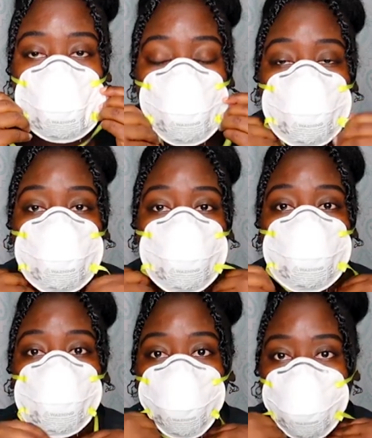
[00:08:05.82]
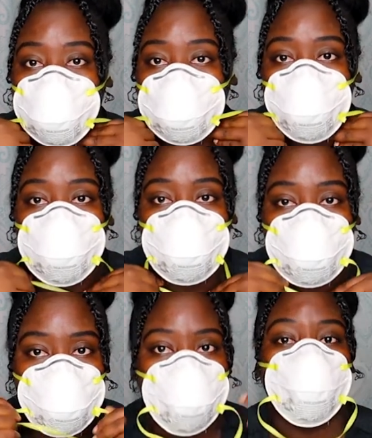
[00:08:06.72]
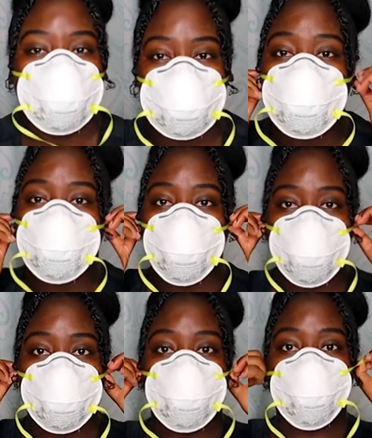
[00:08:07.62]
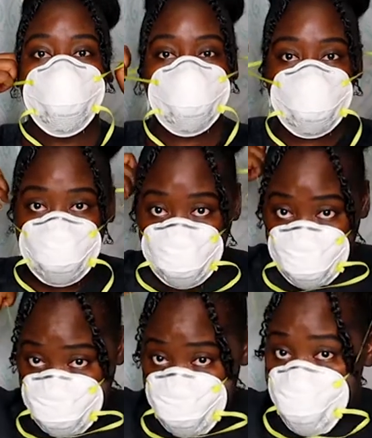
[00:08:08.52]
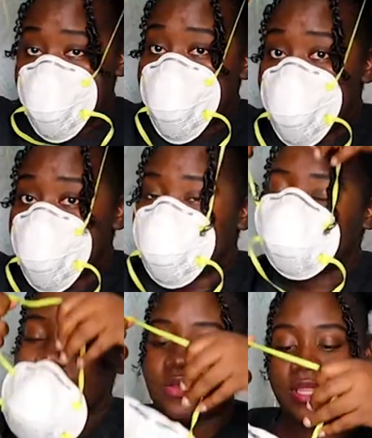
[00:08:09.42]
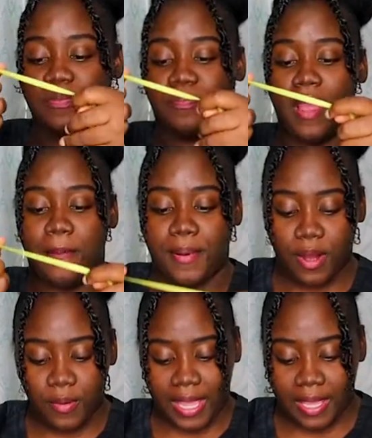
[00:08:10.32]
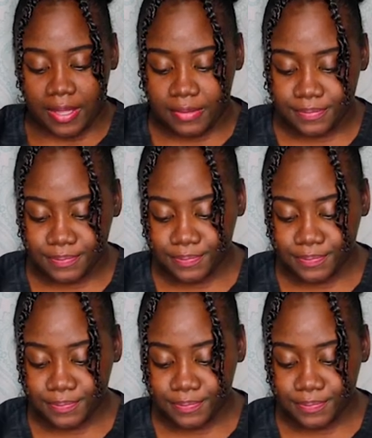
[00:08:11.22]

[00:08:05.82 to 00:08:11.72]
one, you know. Alright, let's do it the proper way, alright? Let's do it the proper way.